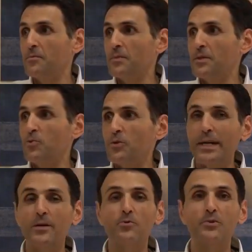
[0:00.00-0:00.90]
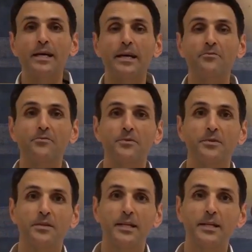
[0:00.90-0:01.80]
You cannot have
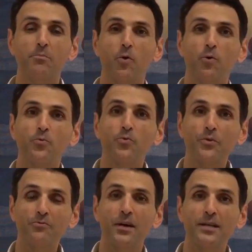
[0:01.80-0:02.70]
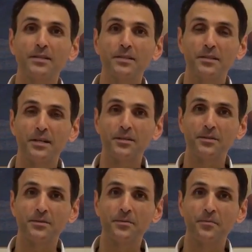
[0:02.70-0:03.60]
a more refined desire.
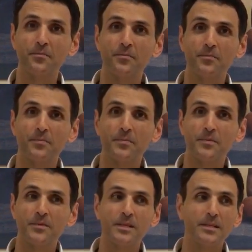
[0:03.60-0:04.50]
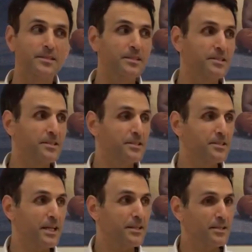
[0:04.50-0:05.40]
It is the
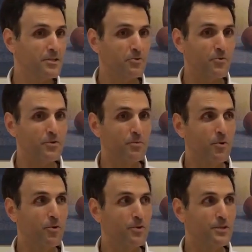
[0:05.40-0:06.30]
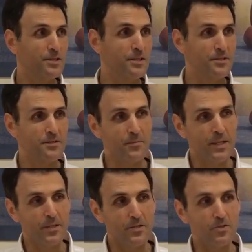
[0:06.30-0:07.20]
subtlest of them all. It is
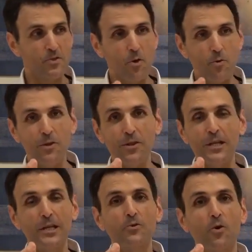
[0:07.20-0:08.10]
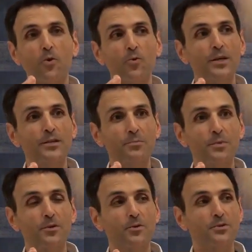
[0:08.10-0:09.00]
so thin already,
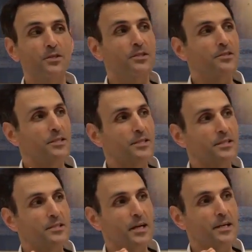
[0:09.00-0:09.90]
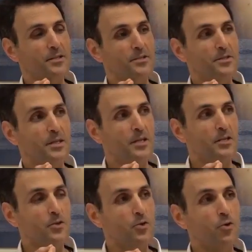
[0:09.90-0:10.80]
because it is a desire
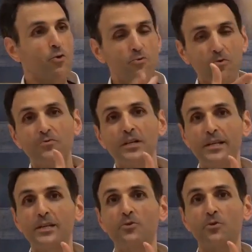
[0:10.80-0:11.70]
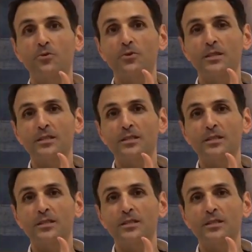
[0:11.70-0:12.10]
not of the ego.